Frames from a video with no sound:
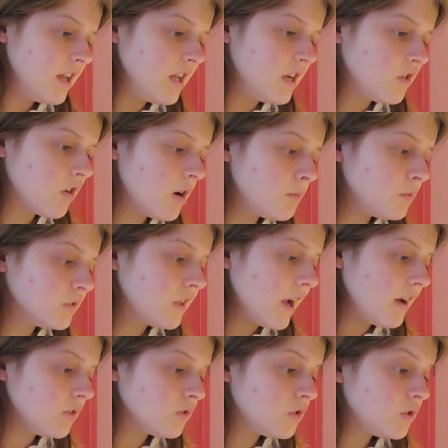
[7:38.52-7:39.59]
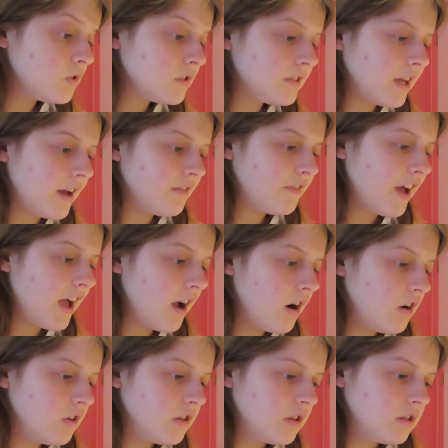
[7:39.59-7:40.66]
as I
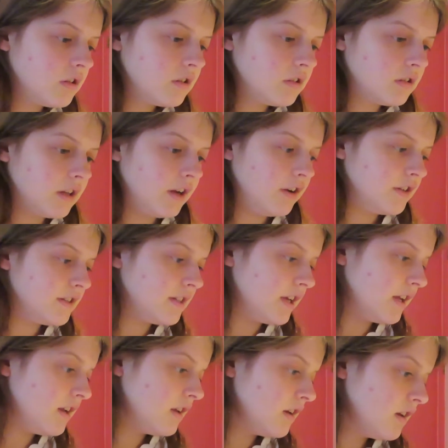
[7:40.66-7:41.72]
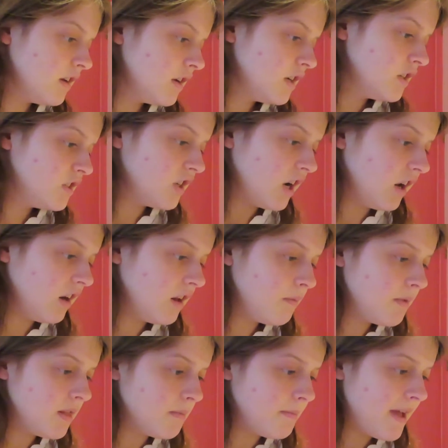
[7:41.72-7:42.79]
fired," Clarence said. "Shot
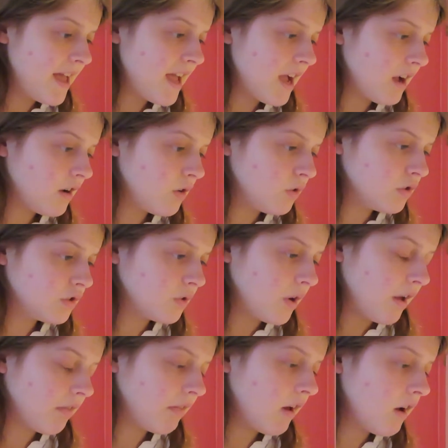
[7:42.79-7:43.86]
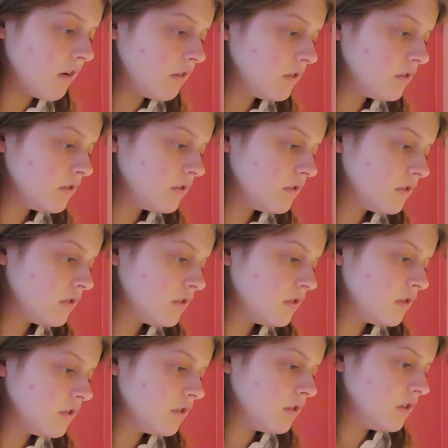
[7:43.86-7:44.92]
him in the back, or so I thought."
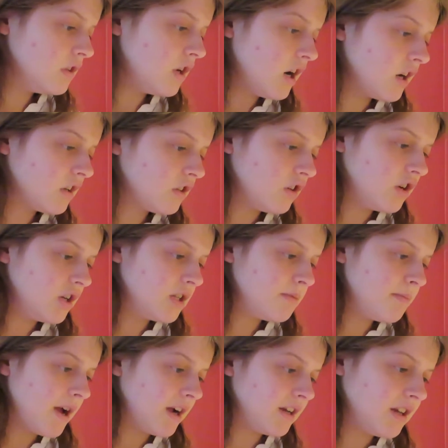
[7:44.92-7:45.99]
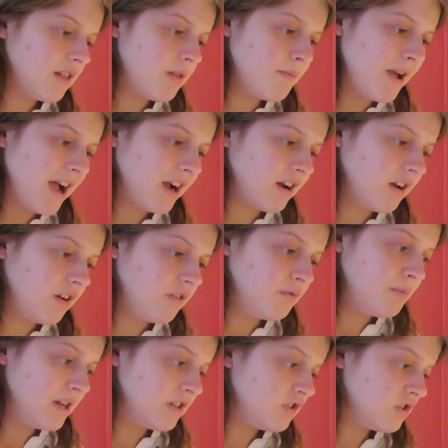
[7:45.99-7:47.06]
The doctor inspected the back of
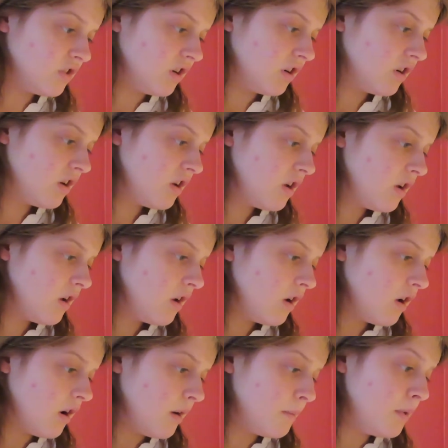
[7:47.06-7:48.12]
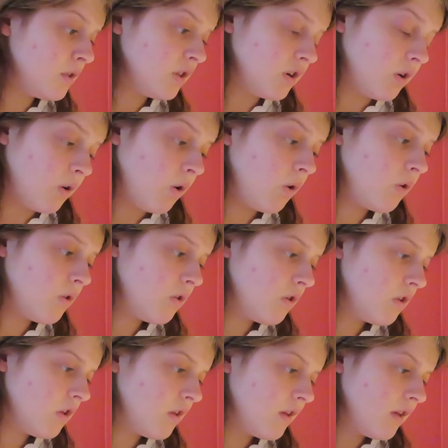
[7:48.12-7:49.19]
Ben's shirt. A bullet hole.
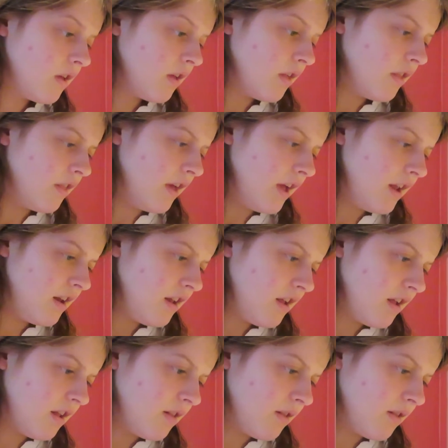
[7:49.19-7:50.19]
He then